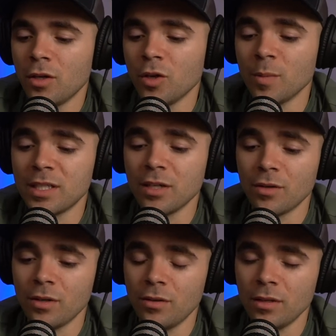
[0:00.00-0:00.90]

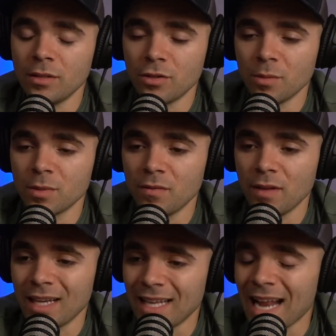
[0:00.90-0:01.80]
material in terms of
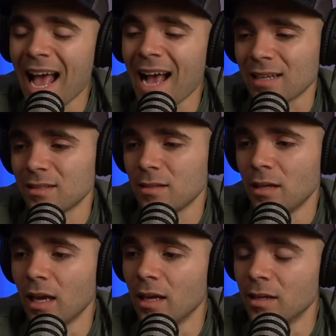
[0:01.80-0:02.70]
like an act
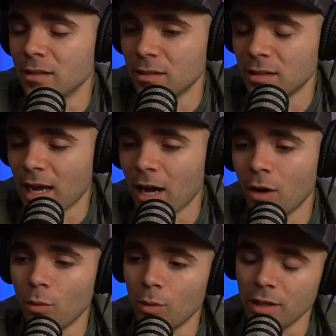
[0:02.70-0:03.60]
and how
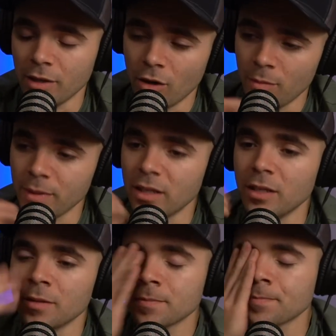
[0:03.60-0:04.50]
will it all be